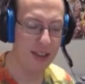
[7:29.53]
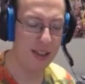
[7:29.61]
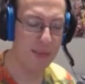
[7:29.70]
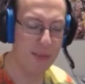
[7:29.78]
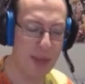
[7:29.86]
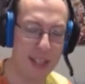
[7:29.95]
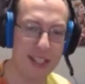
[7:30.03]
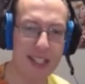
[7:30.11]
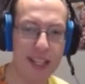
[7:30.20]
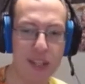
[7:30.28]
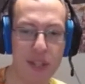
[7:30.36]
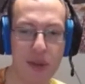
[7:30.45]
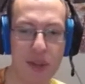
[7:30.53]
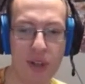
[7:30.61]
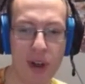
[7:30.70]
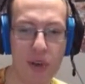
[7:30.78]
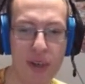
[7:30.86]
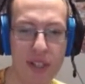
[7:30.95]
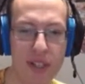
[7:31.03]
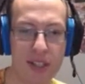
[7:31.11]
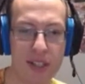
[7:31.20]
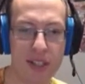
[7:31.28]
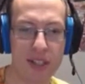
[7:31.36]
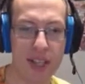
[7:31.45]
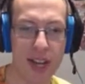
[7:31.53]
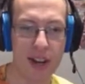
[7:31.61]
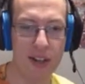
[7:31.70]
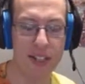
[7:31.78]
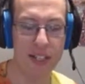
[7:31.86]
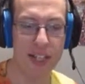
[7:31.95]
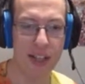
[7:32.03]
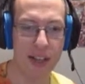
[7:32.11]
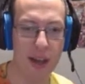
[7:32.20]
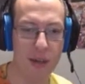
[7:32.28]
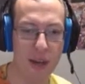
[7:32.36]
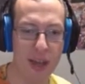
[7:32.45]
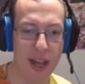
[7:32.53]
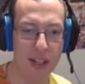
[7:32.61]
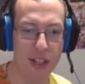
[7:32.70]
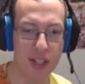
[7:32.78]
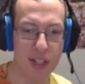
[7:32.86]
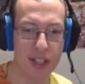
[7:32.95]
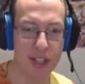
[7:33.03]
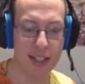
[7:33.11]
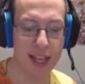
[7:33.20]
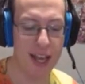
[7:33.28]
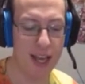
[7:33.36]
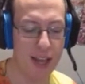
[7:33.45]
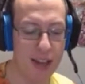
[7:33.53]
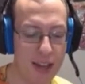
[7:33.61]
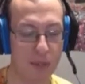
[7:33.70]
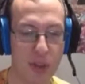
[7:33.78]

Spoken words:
The best things you can always guarantee about Magic is that